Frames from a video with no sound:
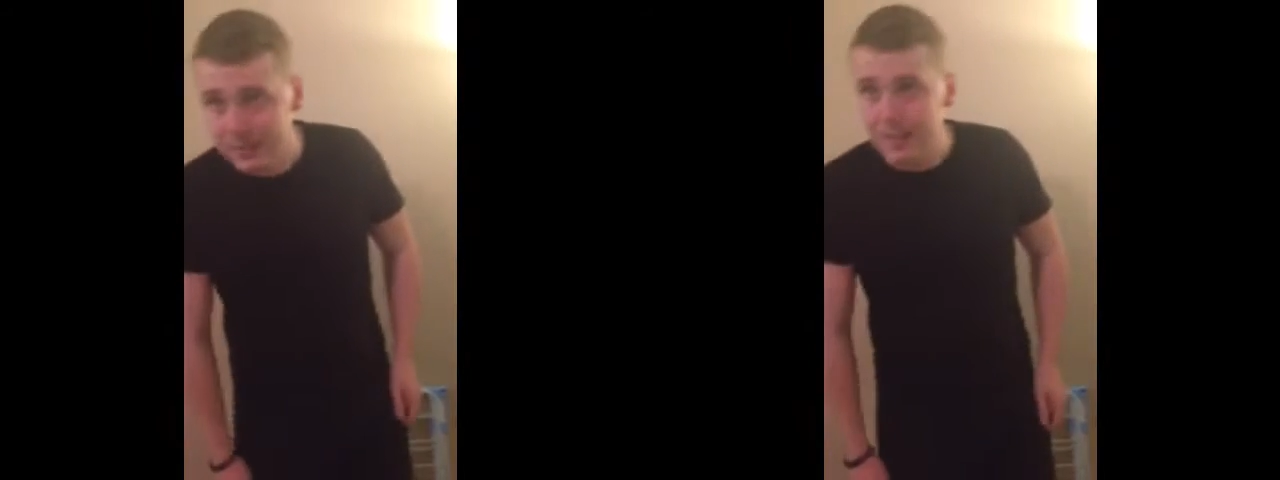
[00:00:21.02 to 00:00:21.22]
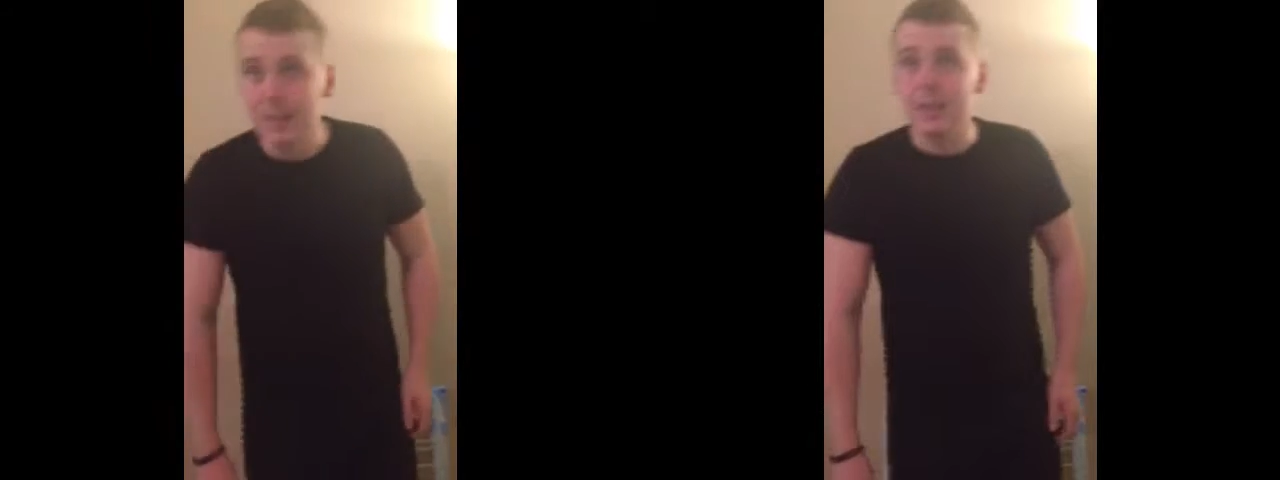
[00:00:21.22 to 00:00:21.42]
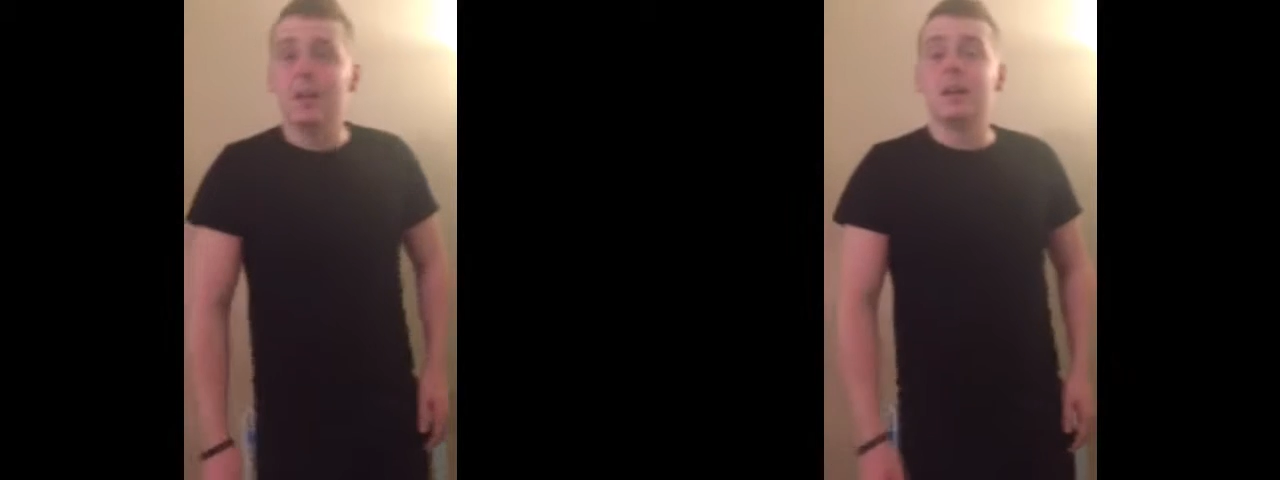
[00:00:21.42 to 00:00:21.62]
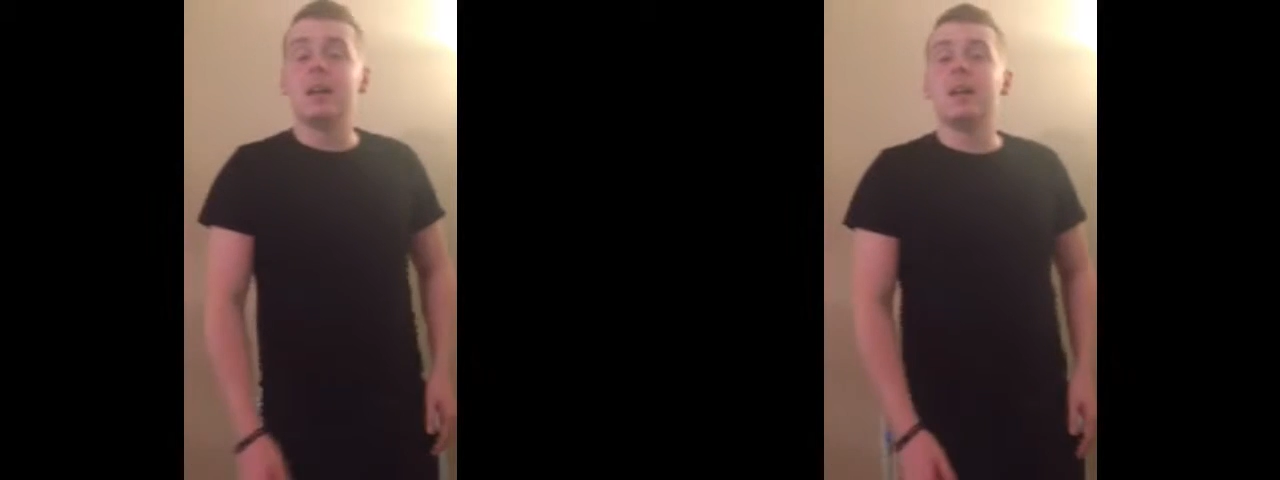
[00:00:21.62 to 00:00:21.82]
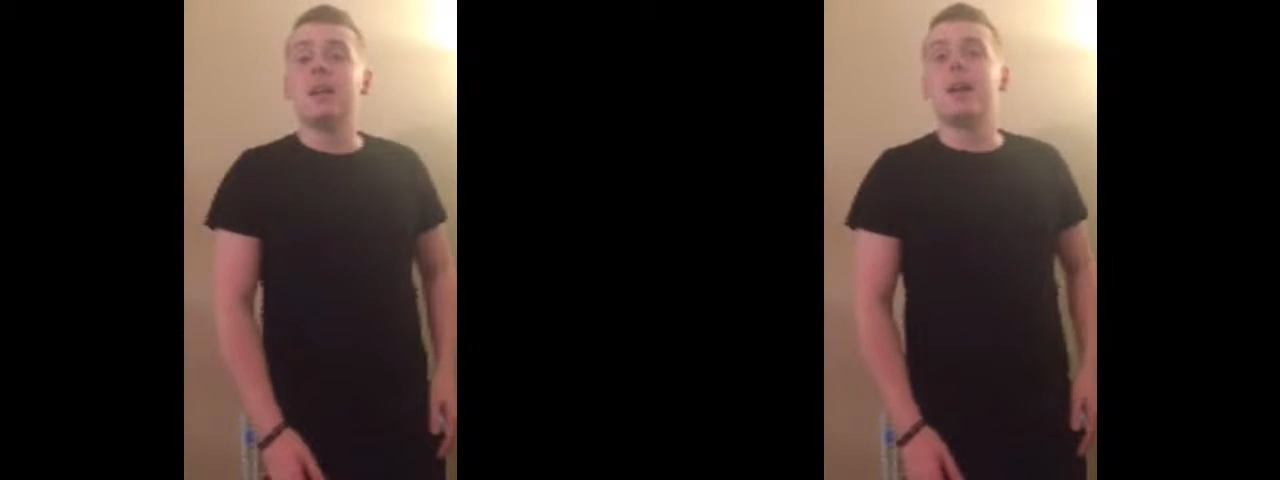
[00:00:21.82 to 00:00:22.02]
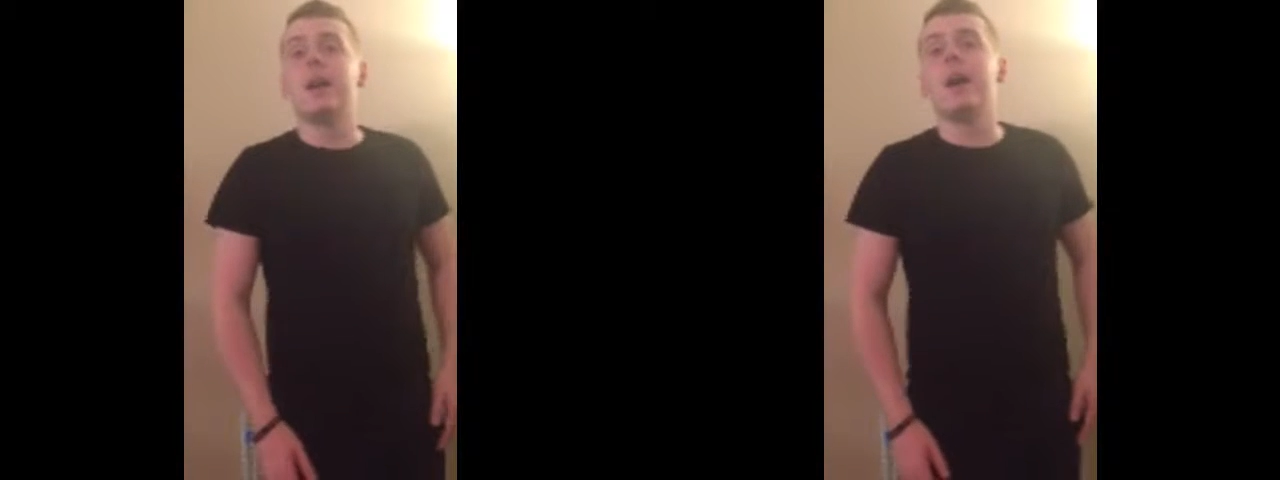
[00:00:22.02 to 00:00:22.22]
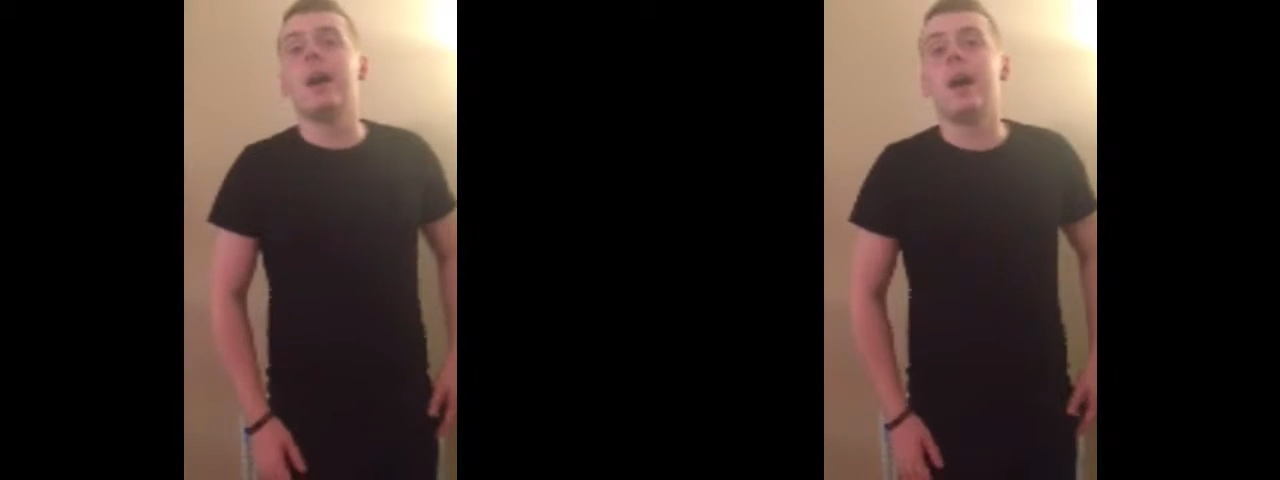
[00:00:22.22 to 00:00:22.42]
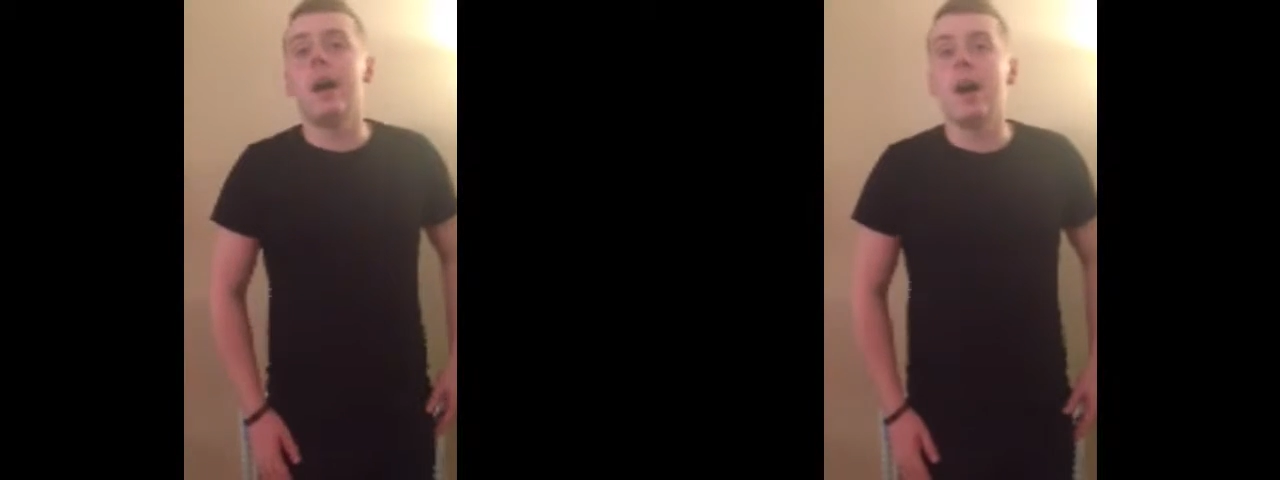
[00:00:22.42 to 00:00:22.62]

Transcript: I get it, be careful of